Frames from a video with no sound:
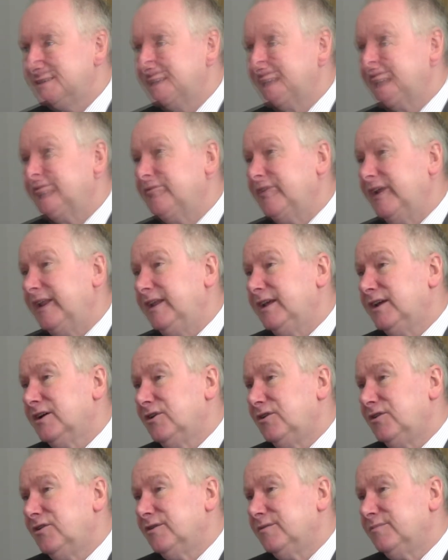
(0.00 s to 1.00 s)
We've already
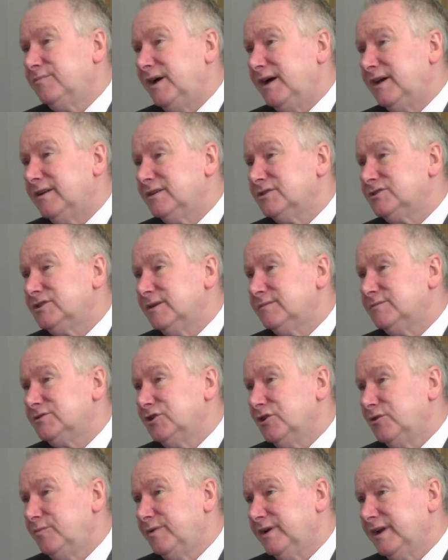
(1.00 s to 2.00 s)
got
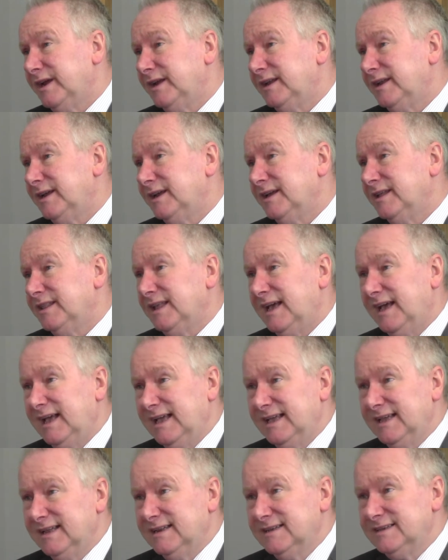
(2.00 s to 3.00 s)
partnerships operating in the
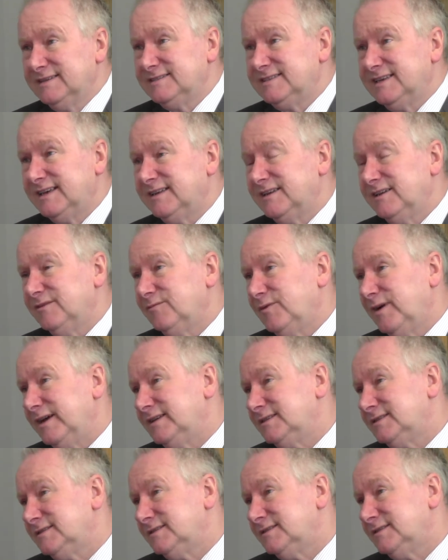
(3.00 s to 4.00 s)
Highlands and in
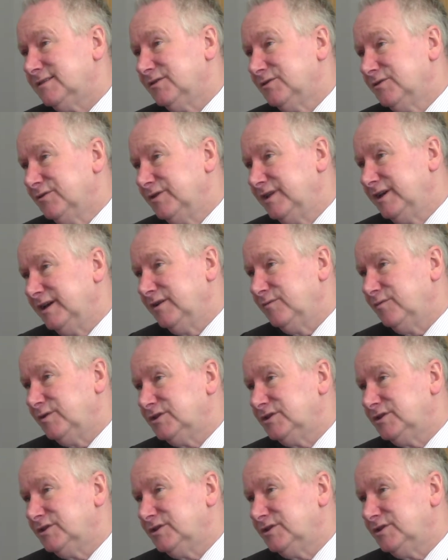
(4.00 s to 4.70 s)
West Lothian,